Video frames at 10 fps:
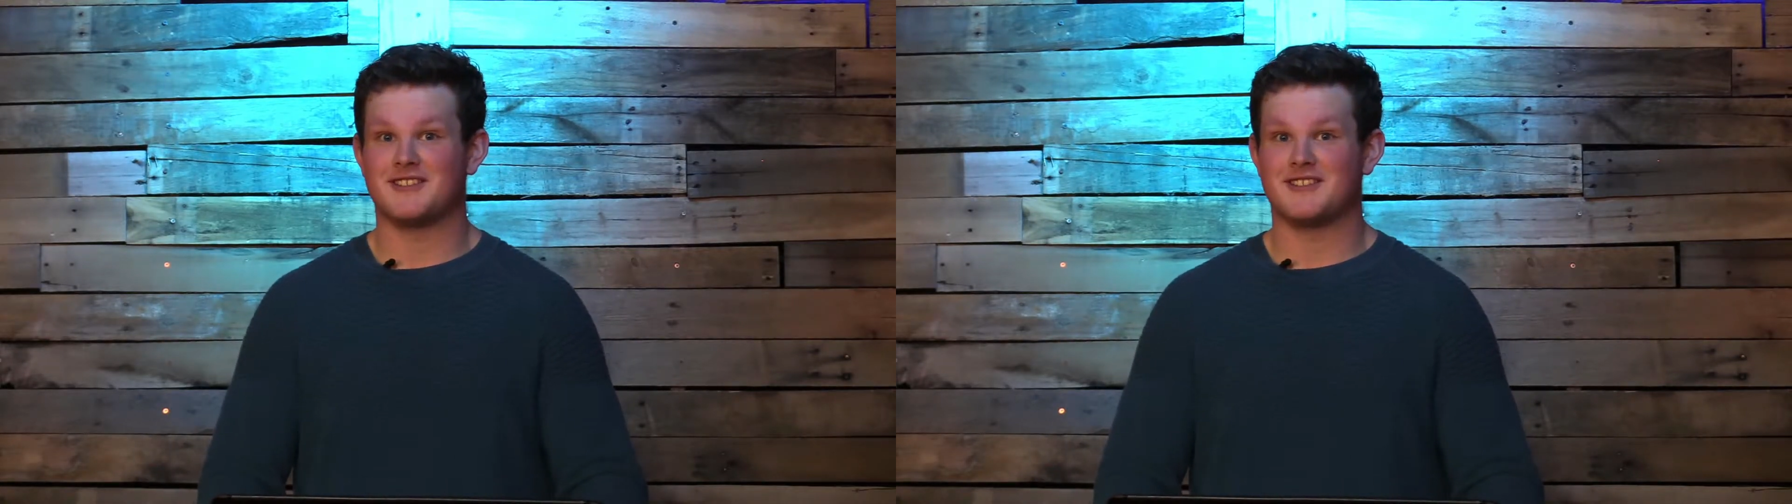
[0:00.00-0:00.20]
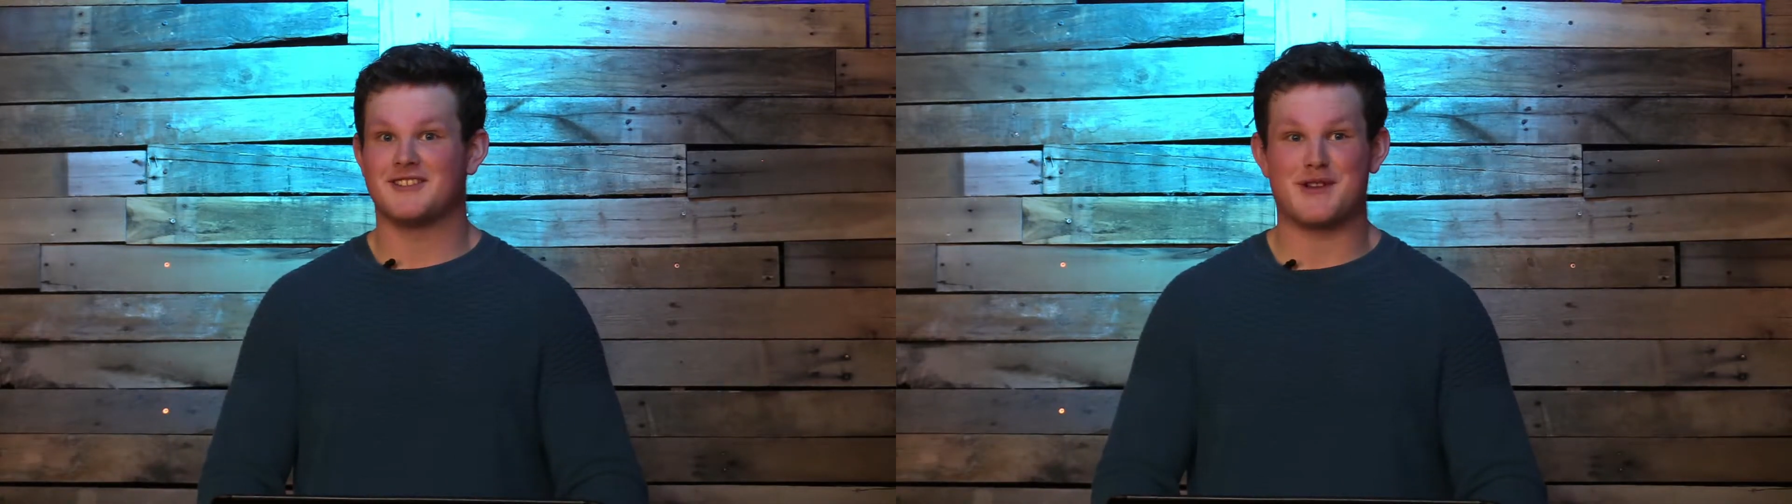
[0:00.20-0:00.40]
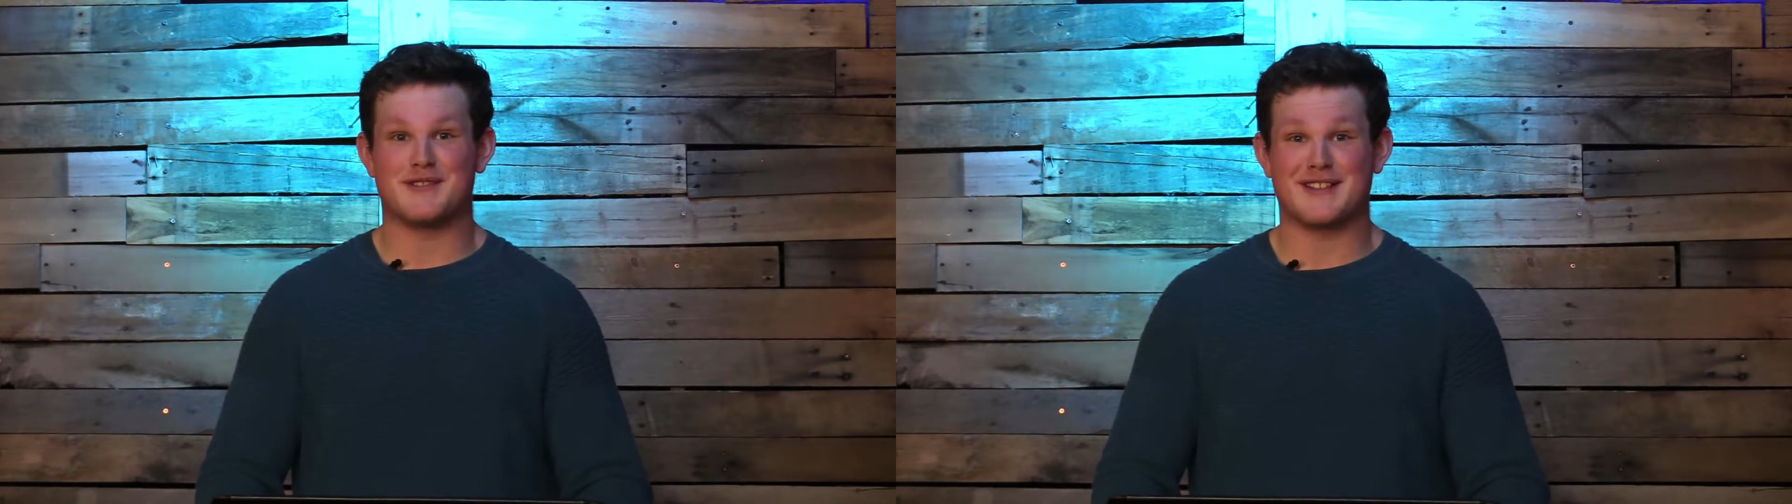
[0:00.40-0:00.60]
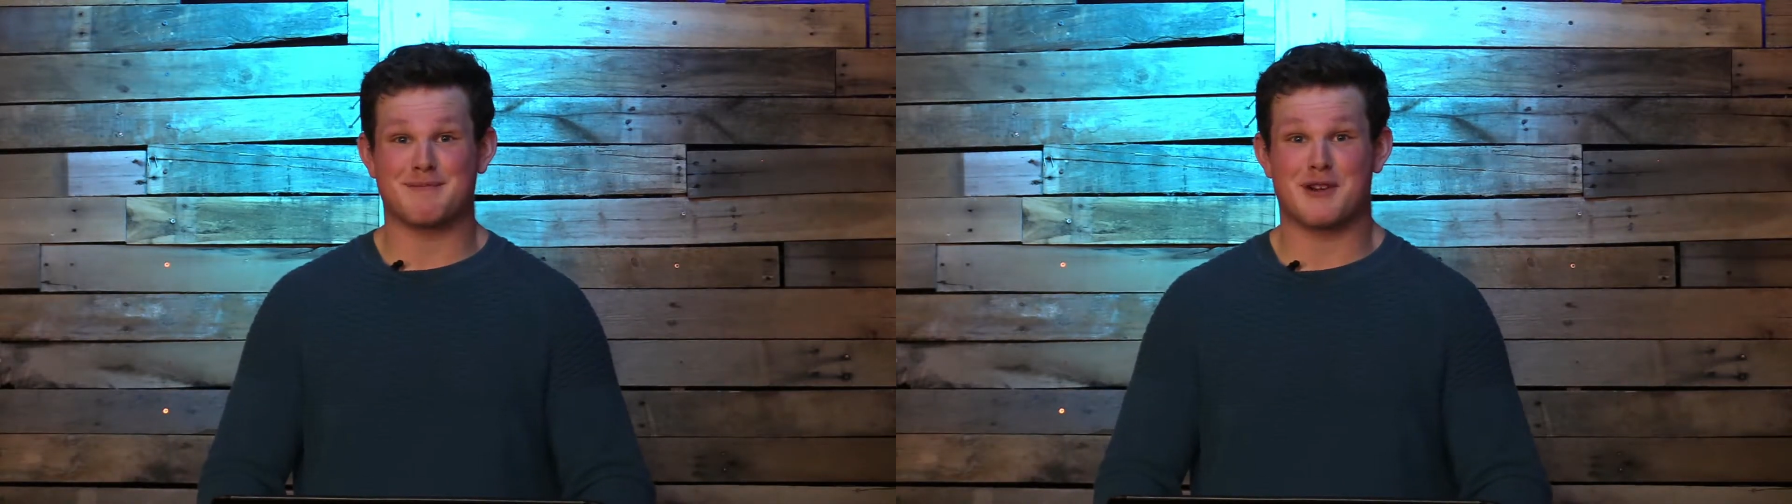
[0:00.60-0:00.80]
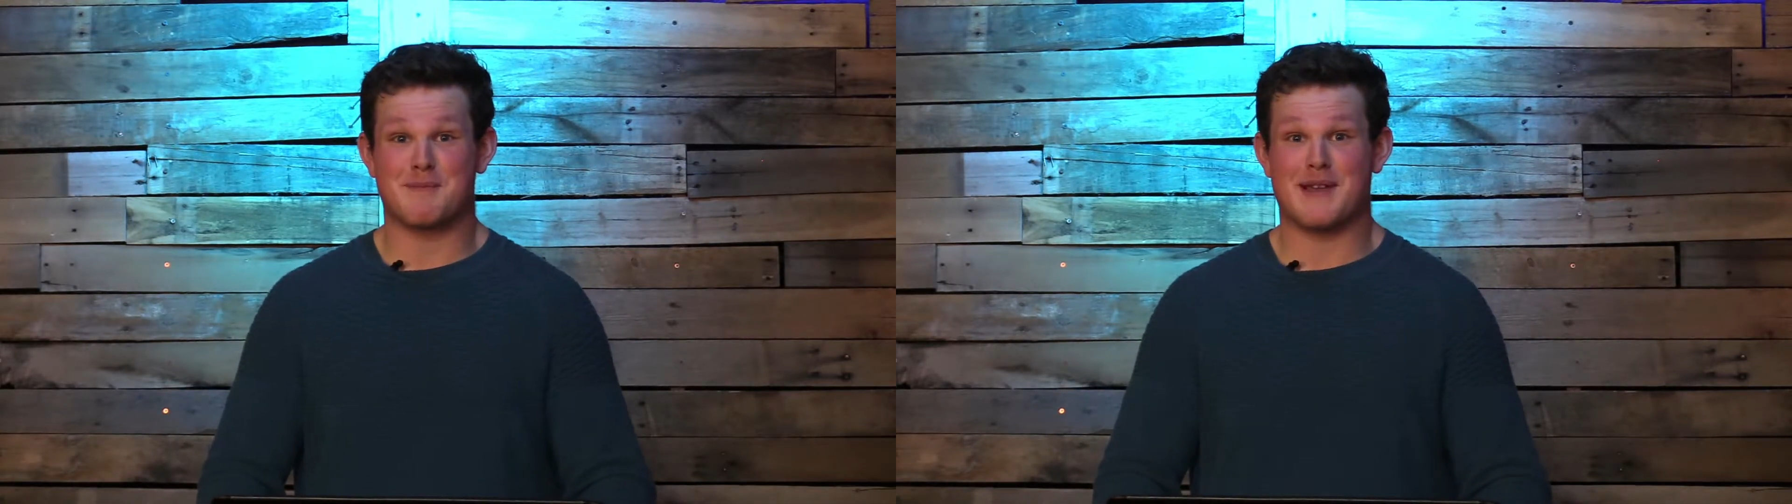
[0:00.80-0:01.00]

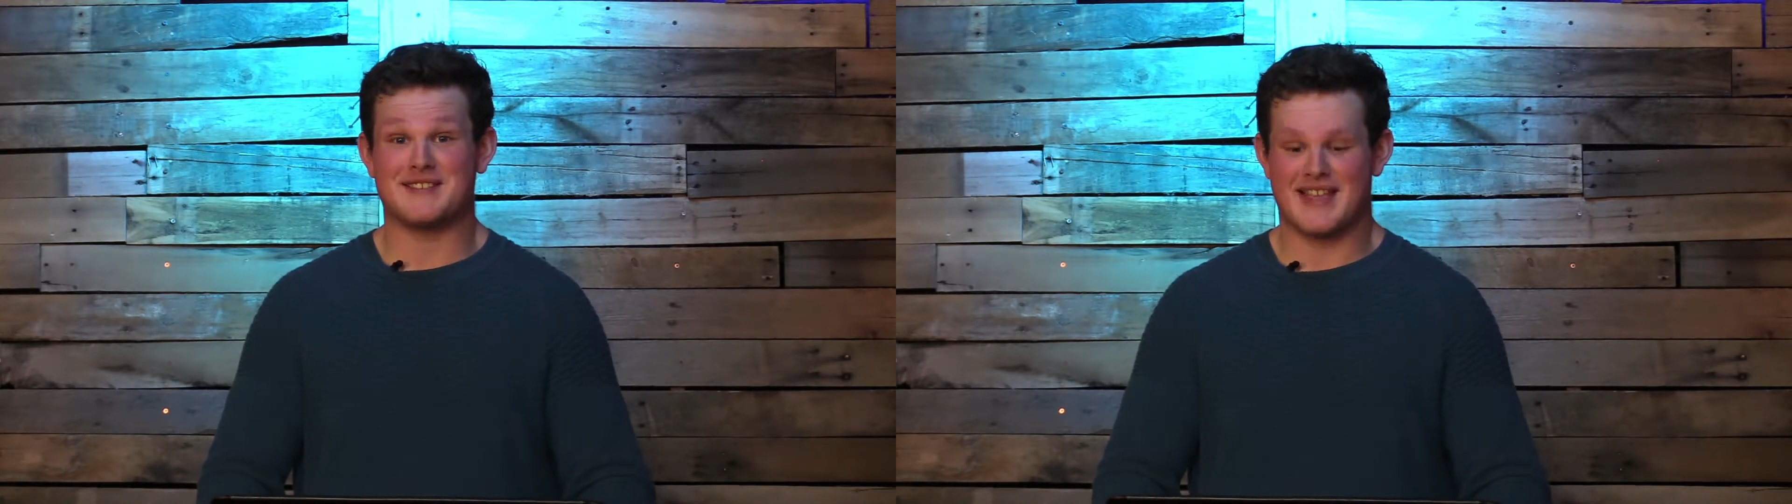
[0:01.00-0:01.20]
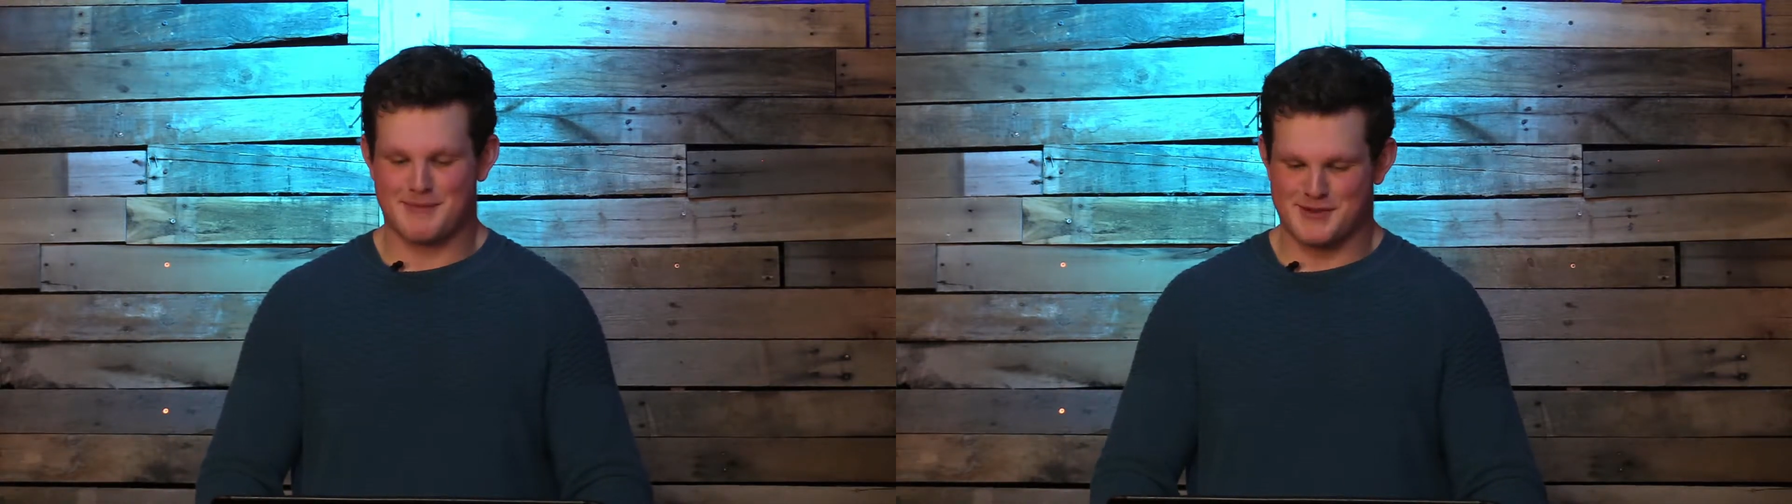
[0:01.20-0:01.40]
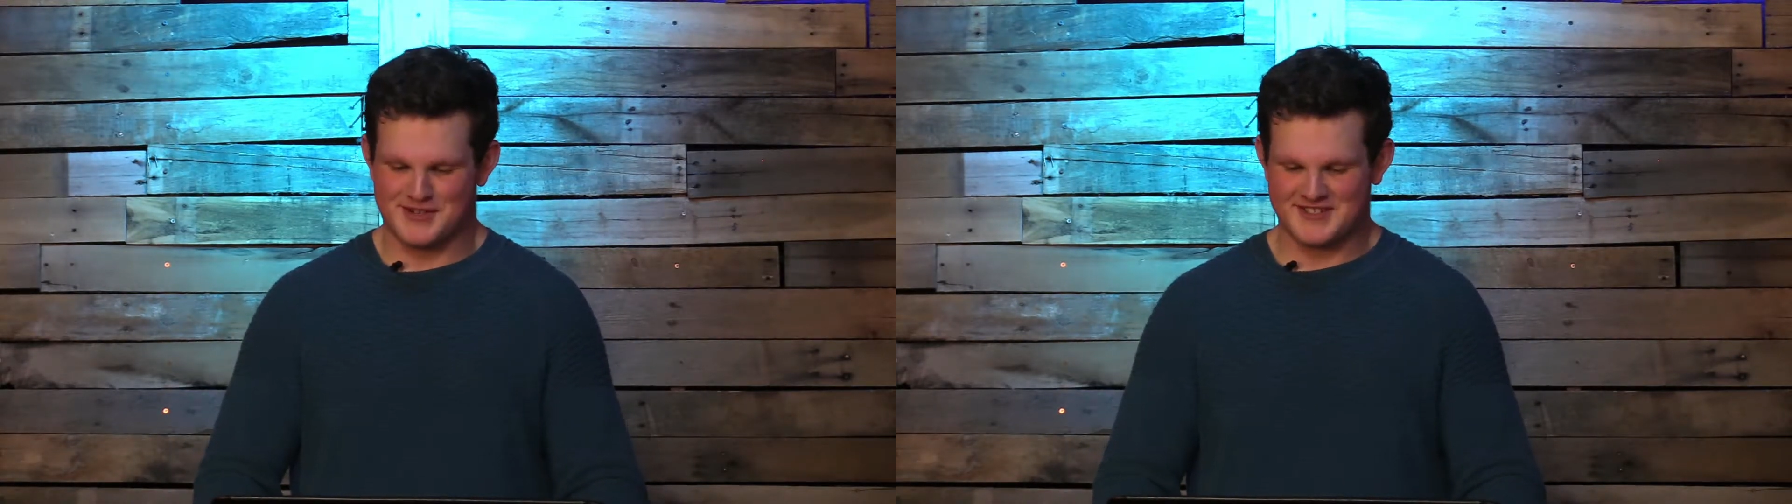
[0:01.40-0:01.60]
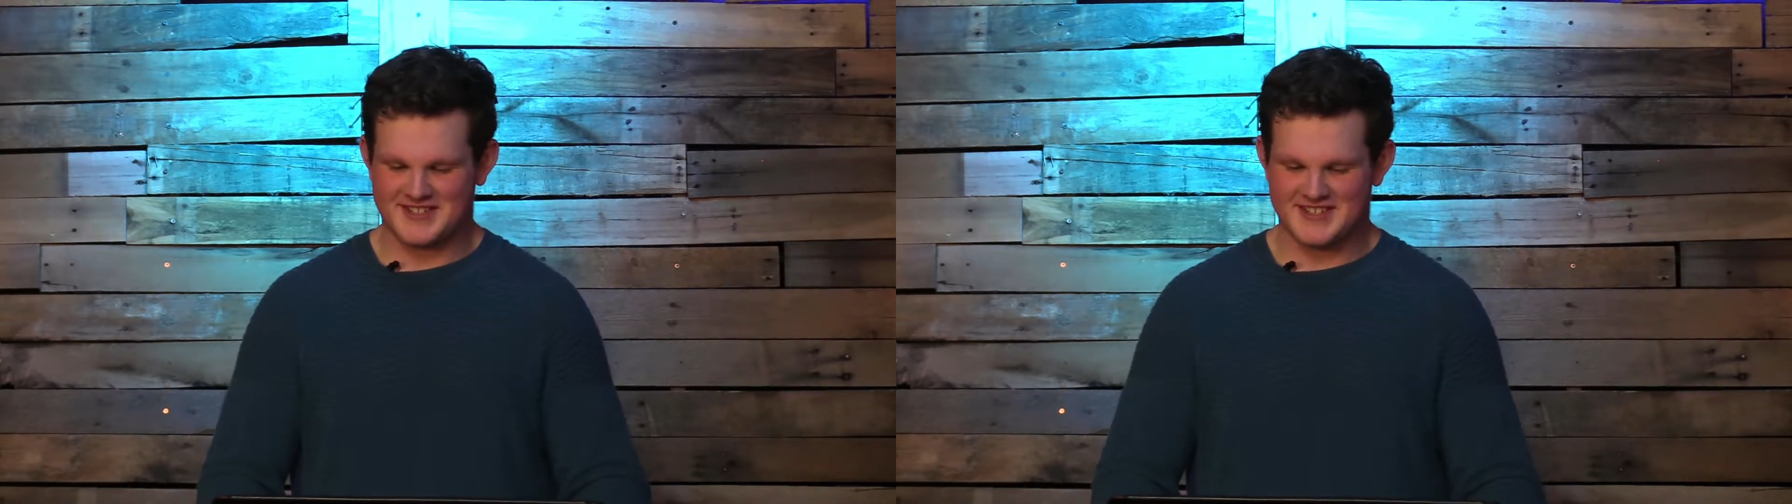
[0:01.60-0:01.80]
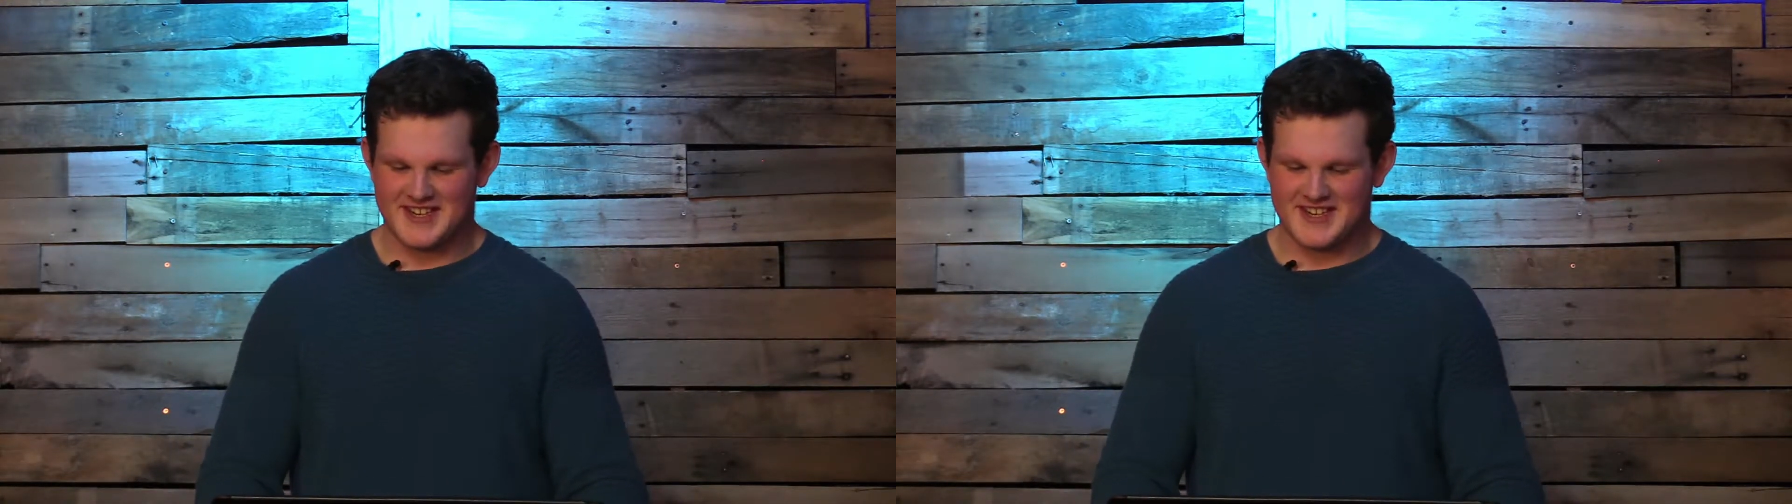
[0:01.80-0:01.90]
pretty big statement, Jesus.